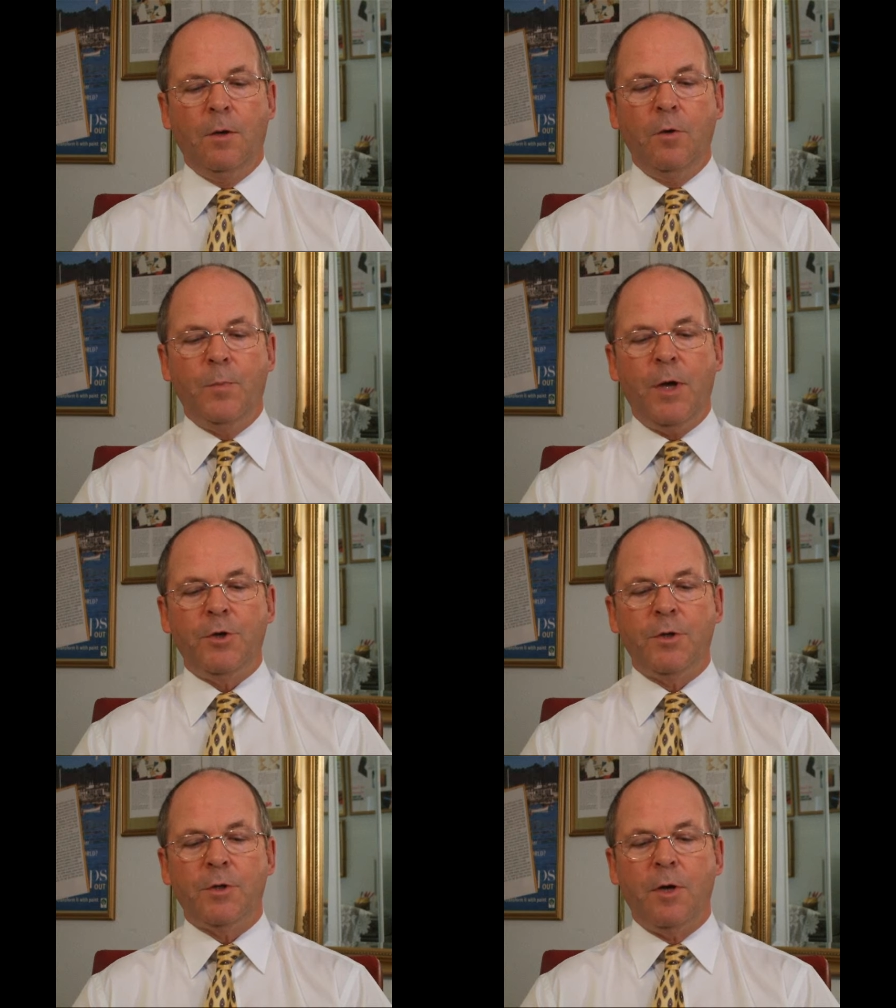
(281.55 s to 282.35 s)
Do
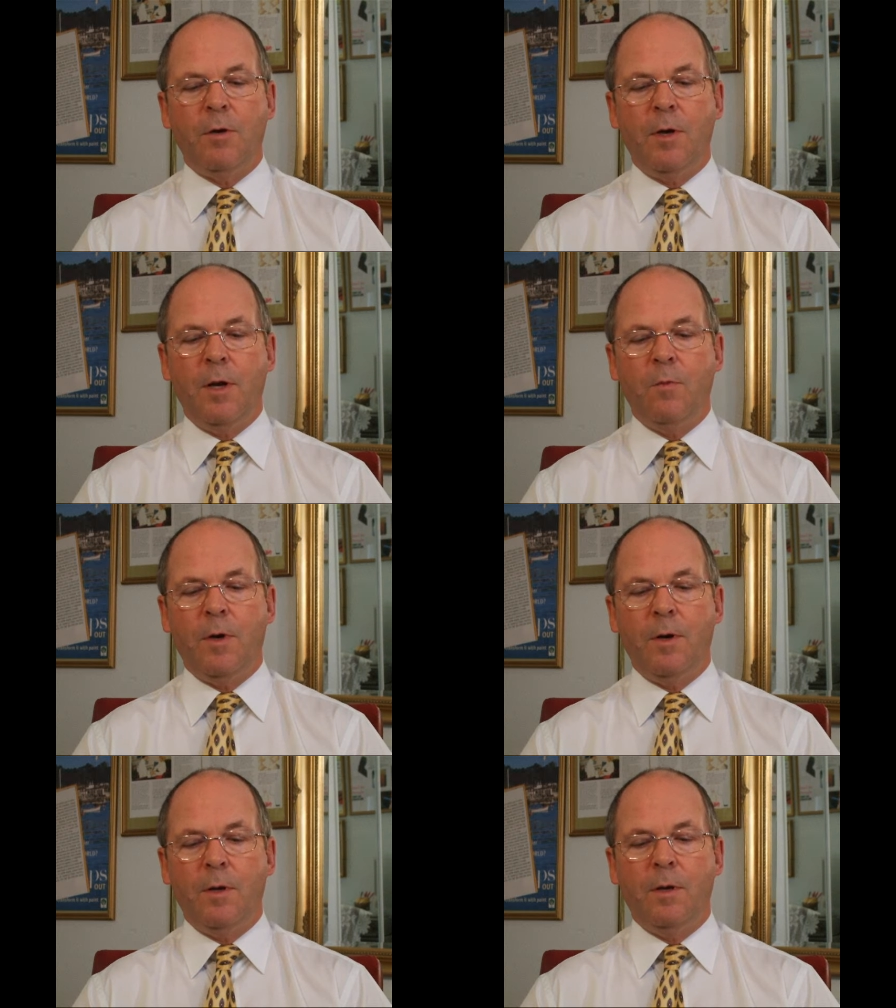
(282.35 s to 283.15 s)
patients only need
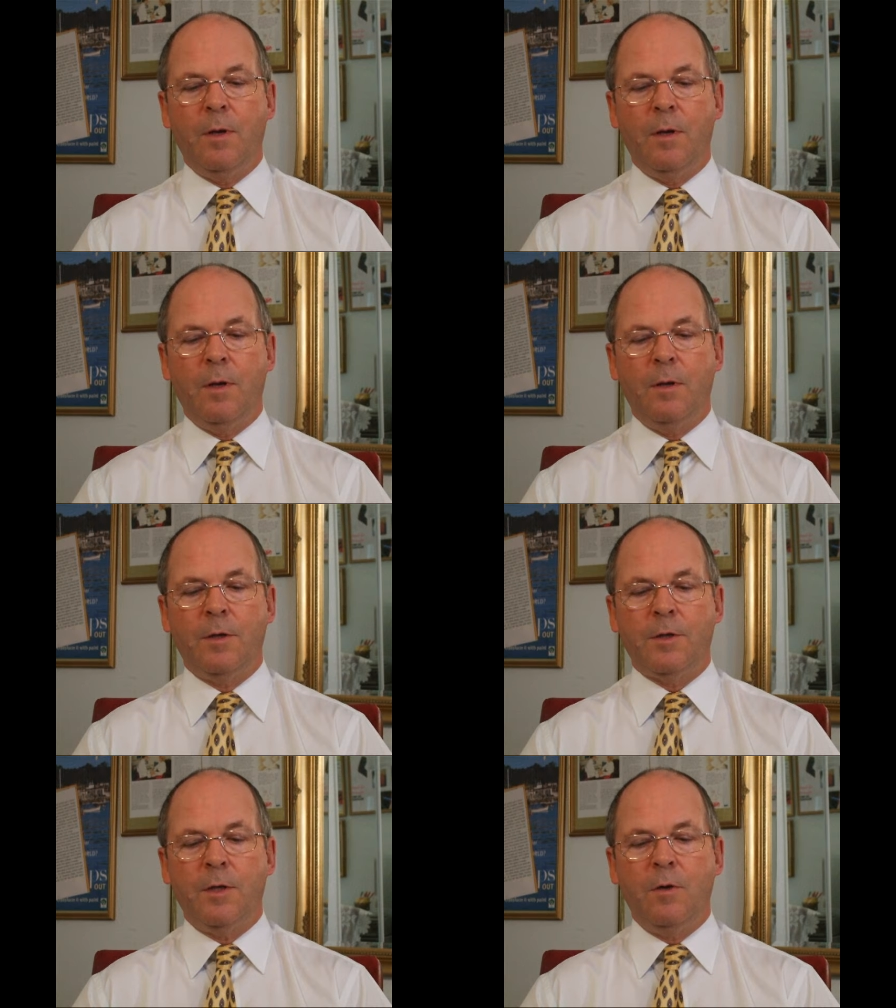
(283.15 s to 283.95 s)
one uh, to
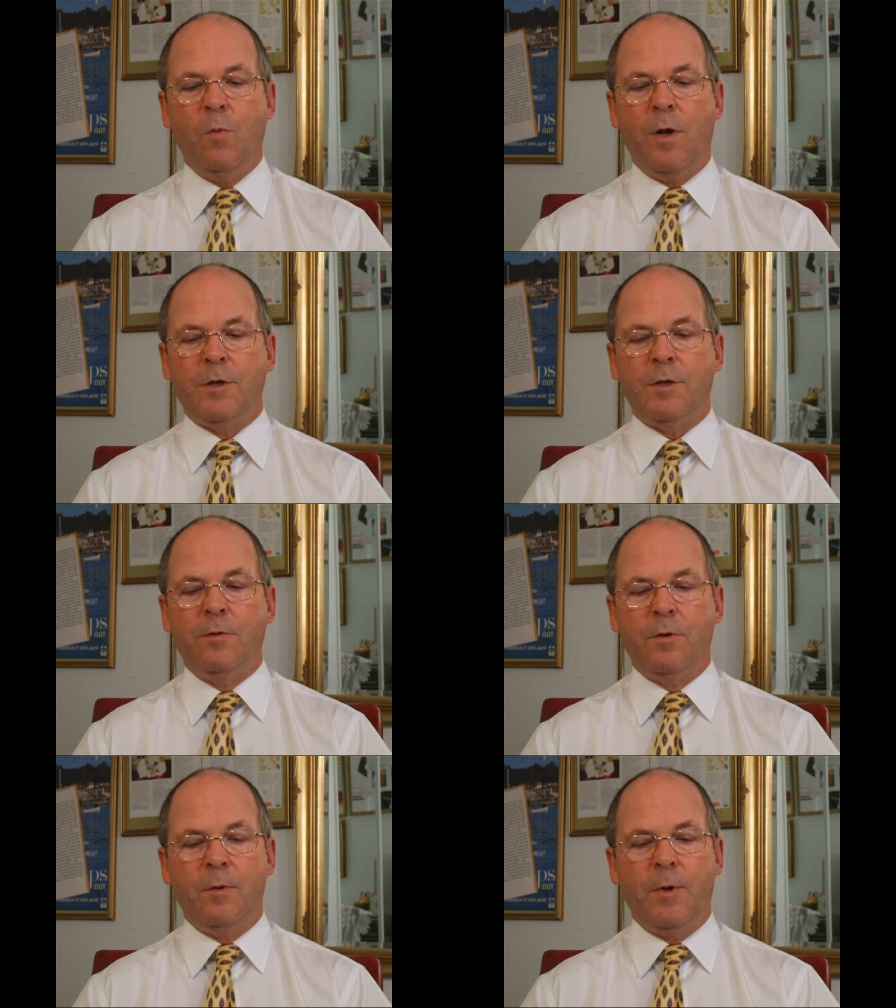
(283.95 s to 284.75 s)
see you once
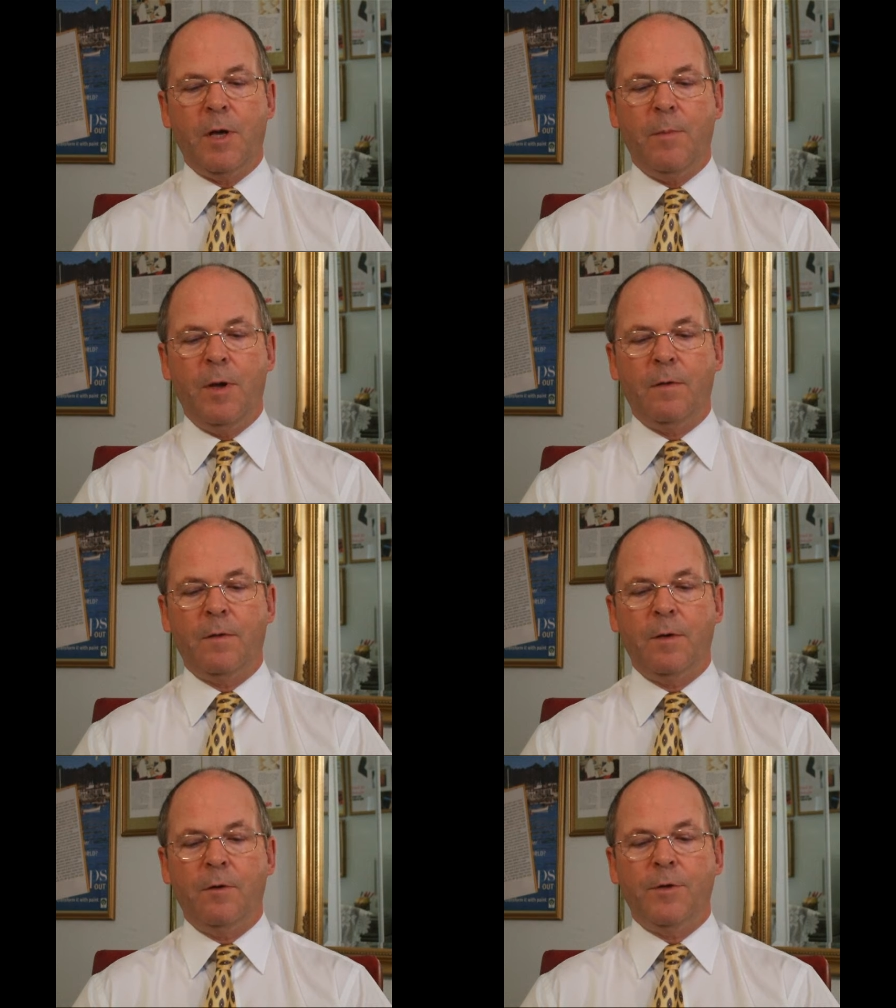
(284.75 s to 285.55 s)
in order to become
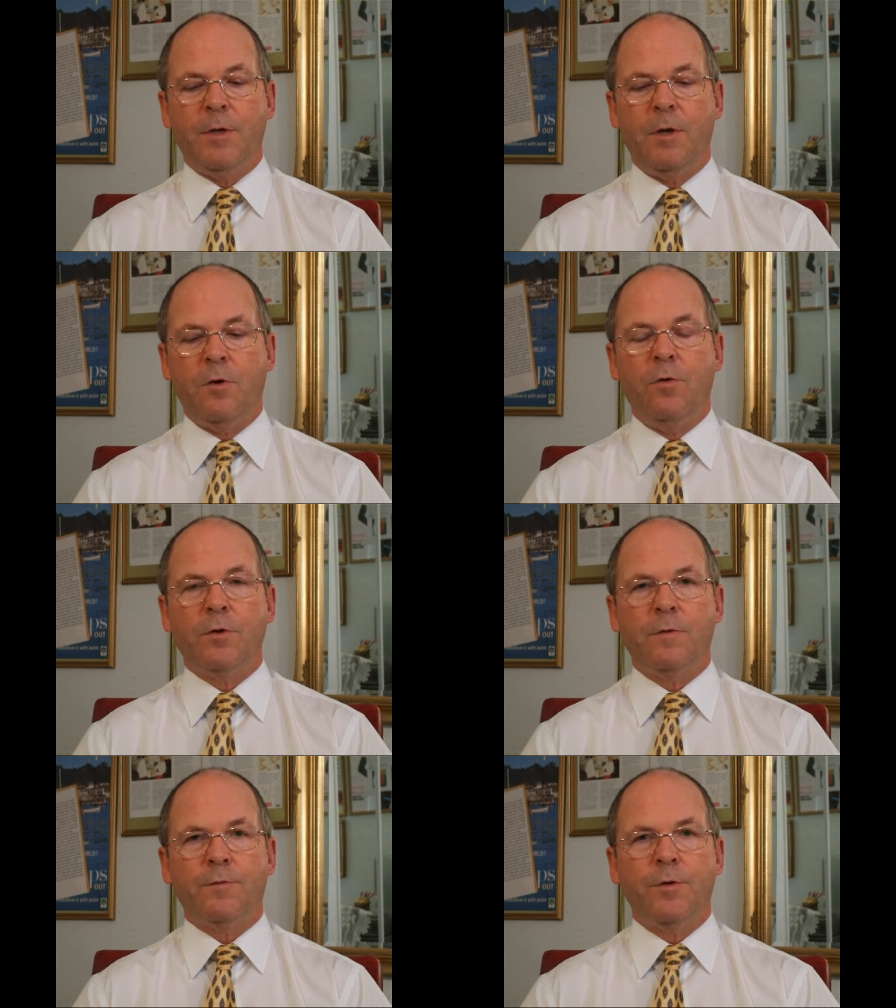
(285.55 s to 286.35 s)
healthy, or is it a
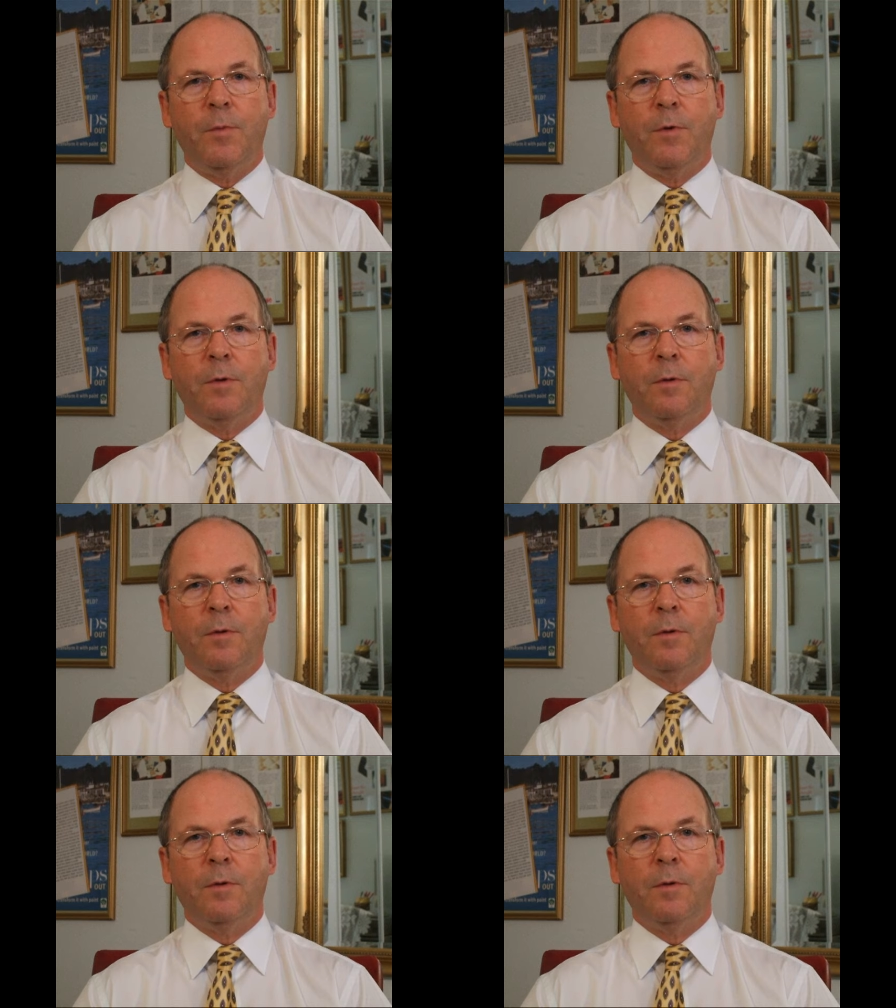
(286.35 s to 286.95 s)
course of treatment?